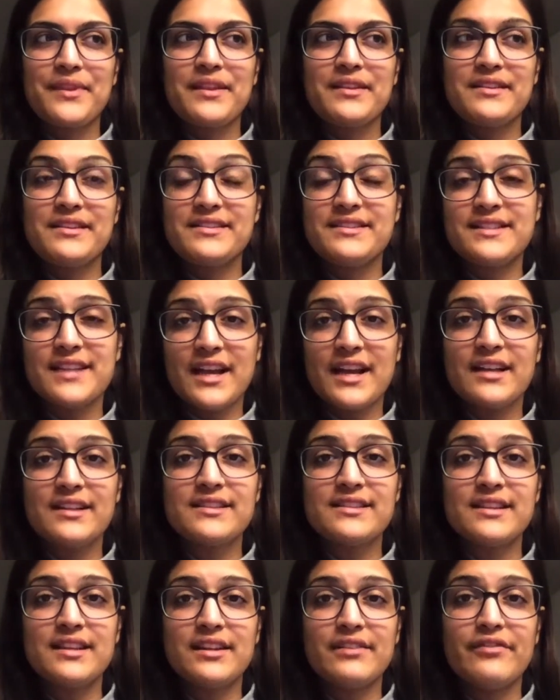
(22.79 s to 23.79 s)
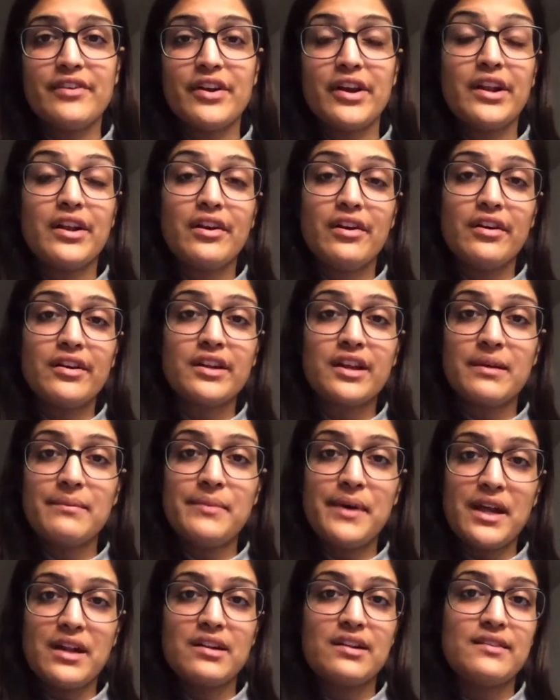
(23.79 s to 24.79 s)
to dance in a very
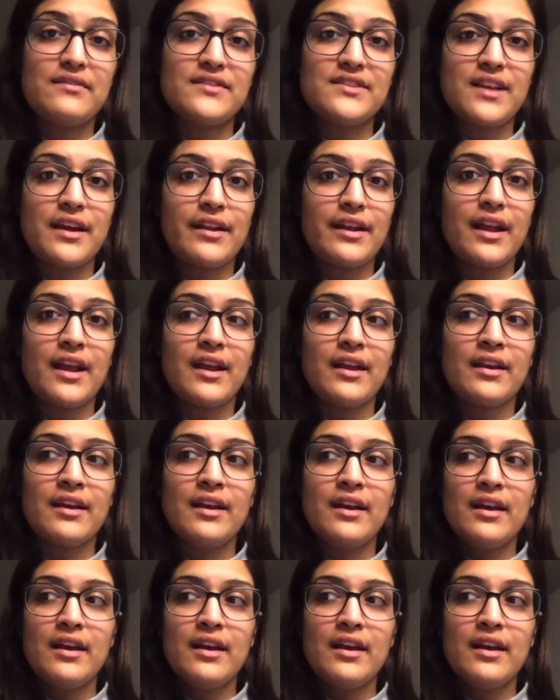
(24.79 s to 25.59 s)
non-competitive setting.